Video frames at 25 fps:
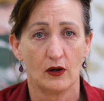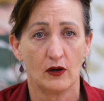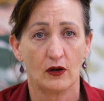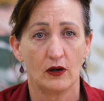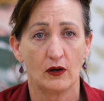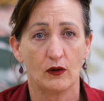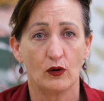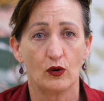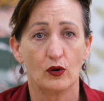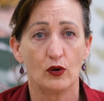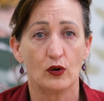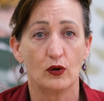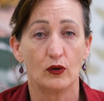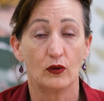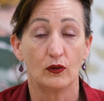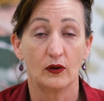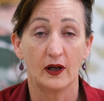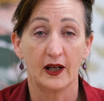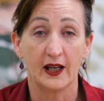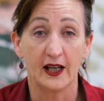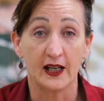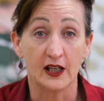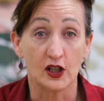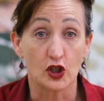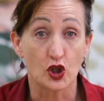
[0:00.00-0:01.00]
or
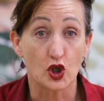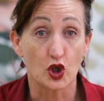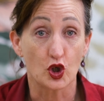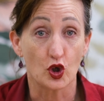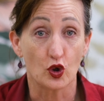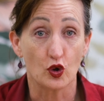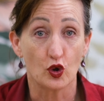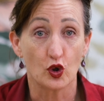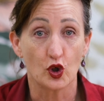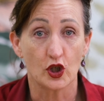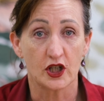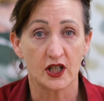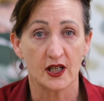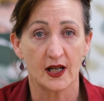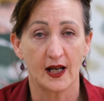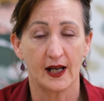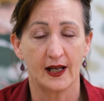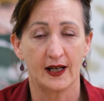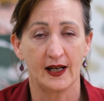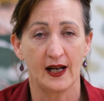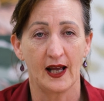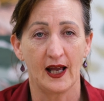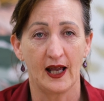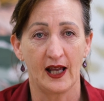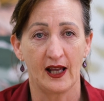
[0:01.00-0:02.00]
in short,
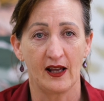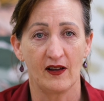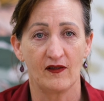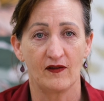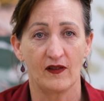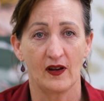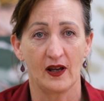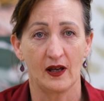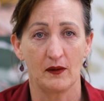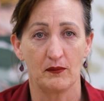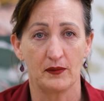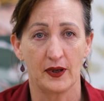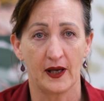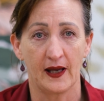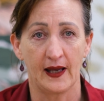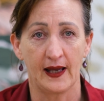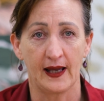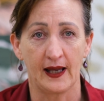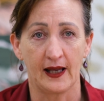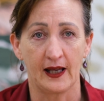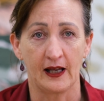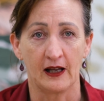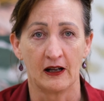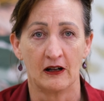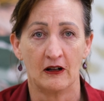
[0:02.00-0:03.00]
an
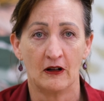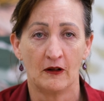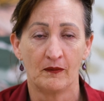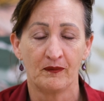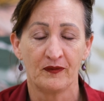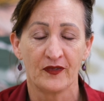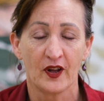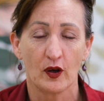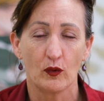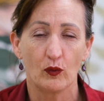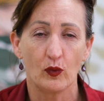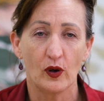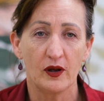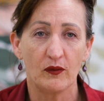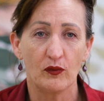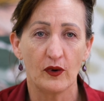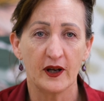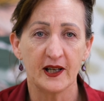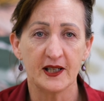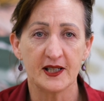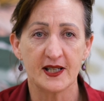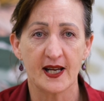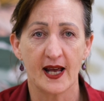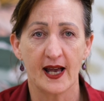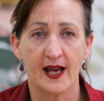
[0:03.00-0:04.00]
EVP. We
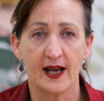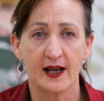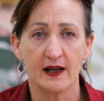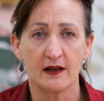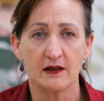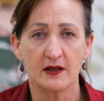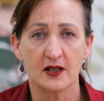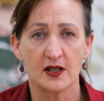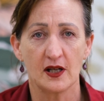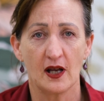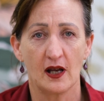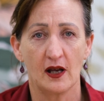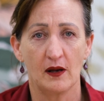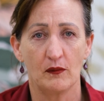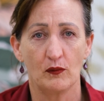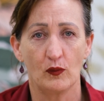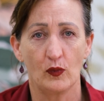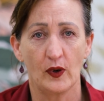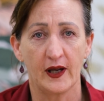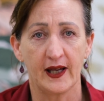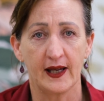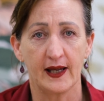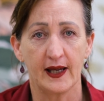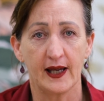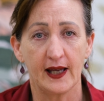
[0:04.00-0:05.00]
went out and
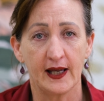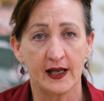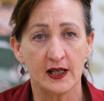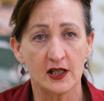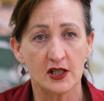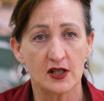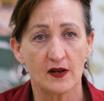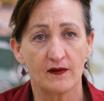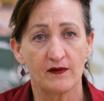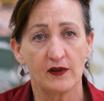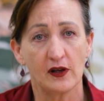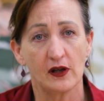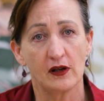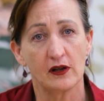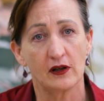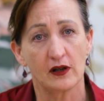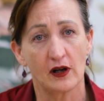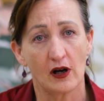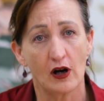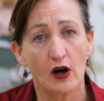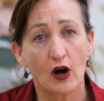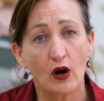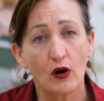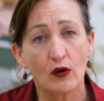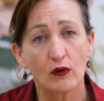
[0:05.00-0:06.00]
we interviewed a
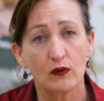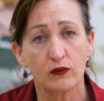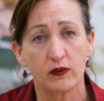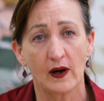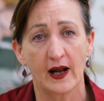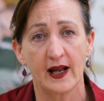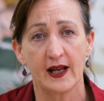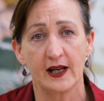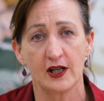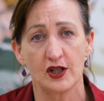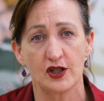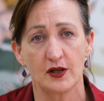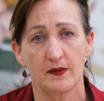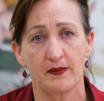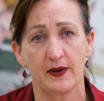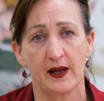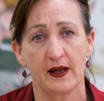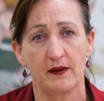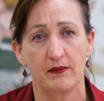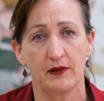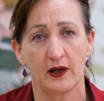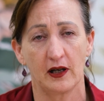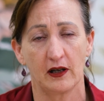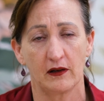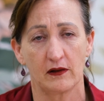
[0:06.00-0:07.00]
whole range of
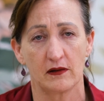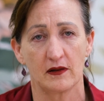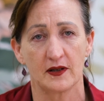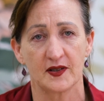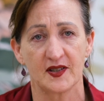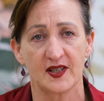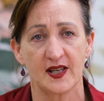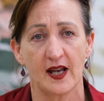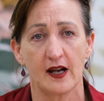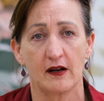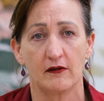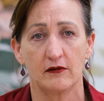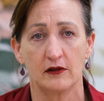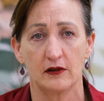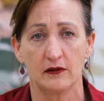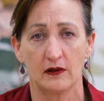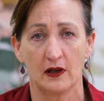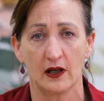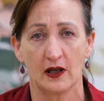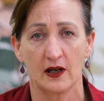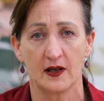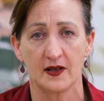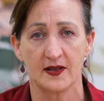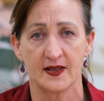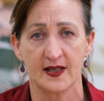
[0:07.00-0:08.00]
people across our
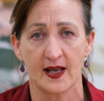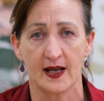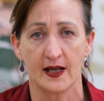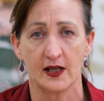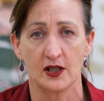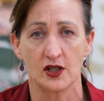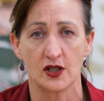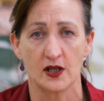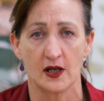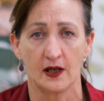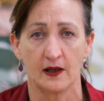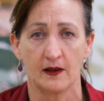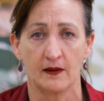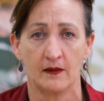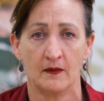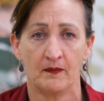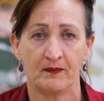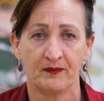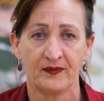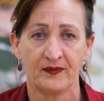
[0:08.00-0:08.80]
organisation